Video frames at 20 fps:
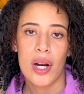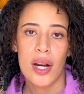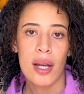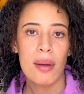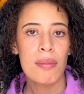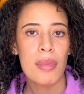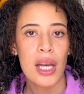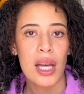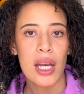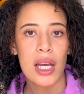I
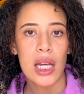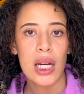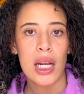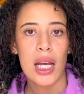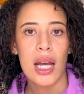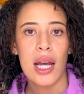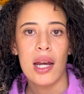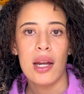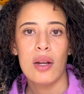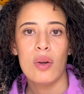made
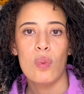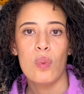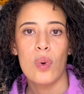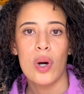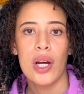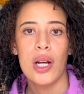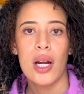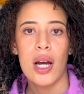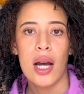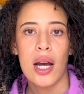and
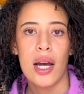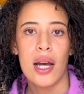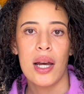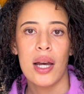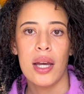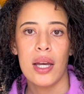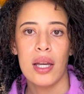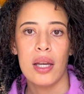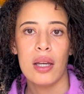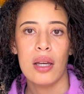what
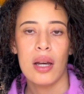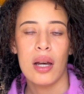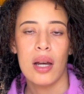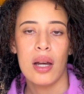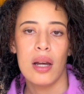I